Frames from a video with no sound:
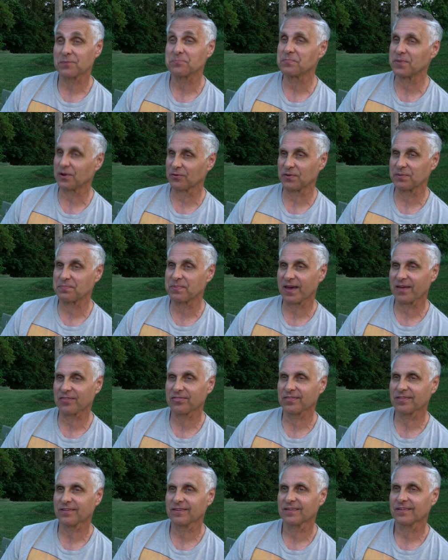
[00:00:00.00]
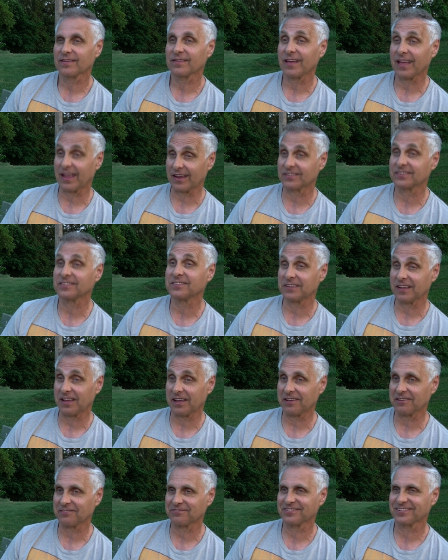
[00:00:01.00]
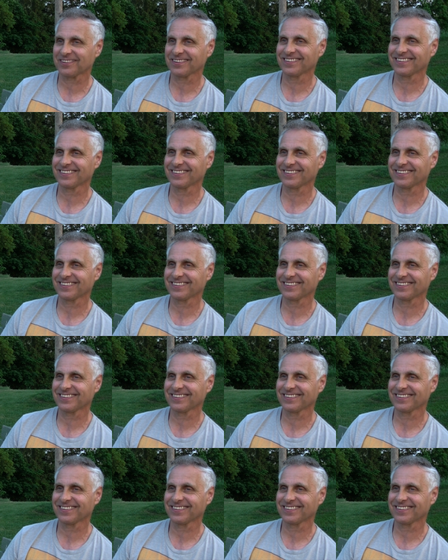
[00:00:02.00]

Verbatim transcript: Mary Beth and Dave.